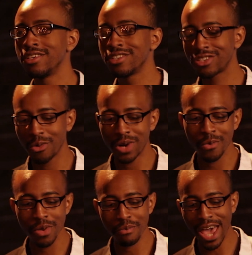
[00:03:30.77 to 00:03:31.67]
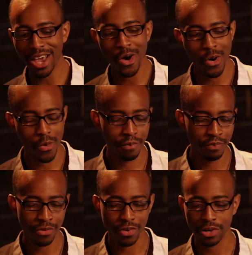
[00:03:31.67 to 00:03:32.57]
So when I went back home
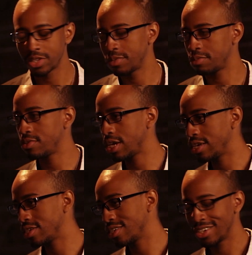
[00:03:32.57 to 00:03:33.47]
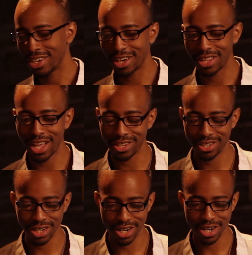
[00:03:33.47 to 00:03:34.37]
for Christmas break last
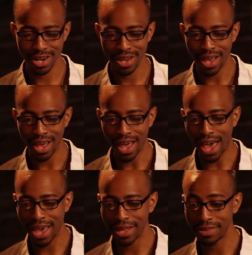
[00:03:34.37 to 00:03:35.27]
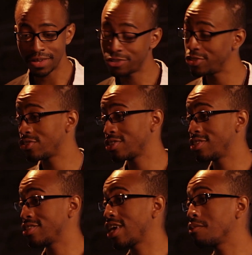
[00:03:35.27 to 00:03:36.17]
year, I introduced her to this game